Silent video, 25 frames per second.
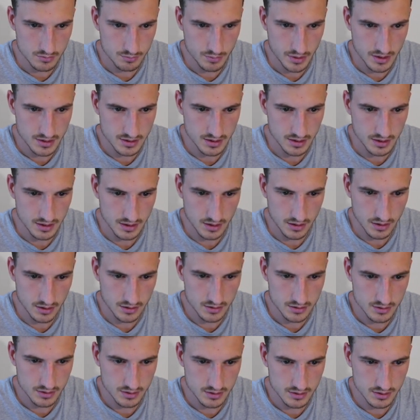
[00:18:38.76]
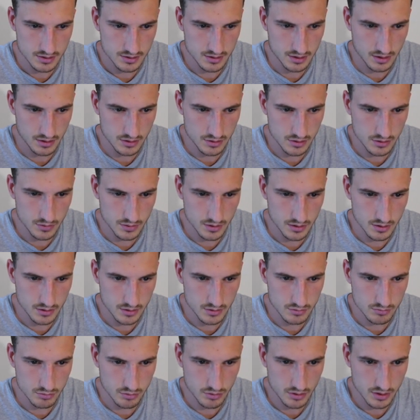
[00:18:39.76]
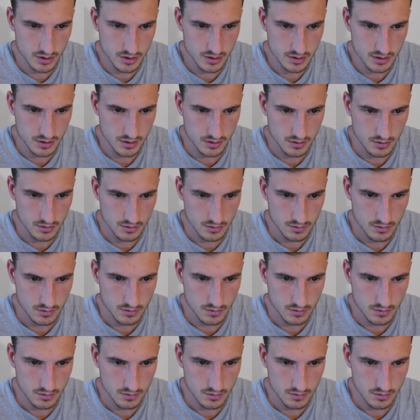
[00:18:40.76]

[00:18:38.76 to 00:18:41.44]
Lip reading: Basically, guys, this is how you do it. It's pretty easy.